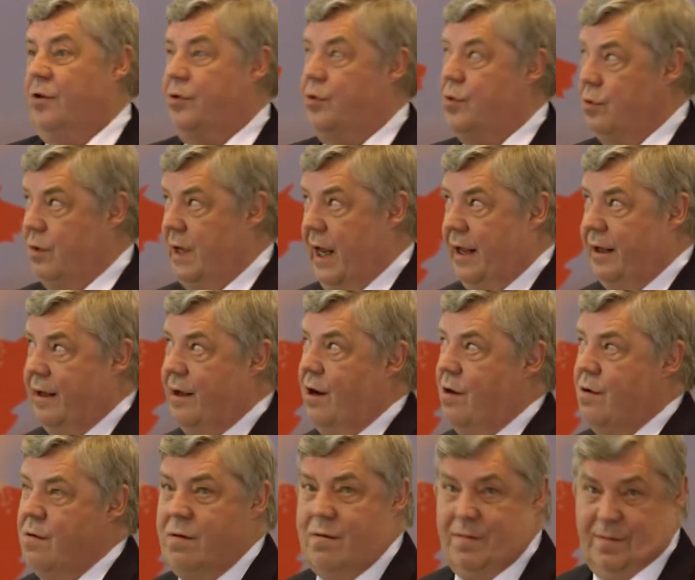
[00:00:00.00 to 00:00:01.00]
Do they
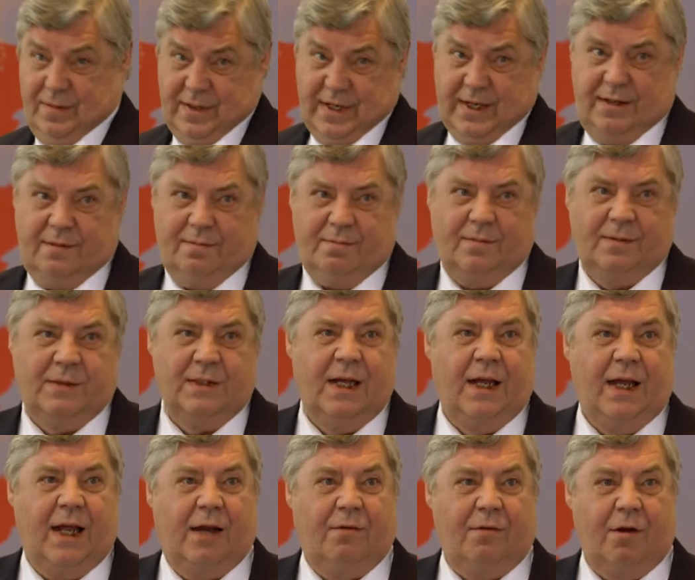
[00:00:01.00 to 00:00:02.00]
grow? Yeah?
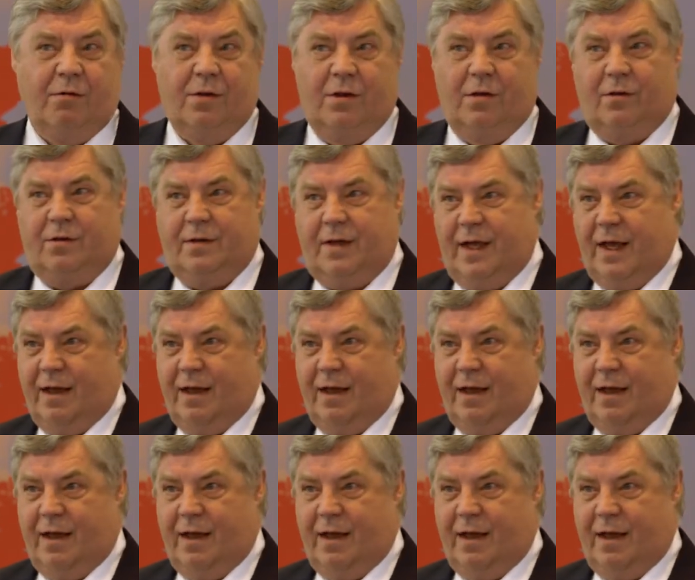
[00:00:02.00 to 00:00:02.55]
And we will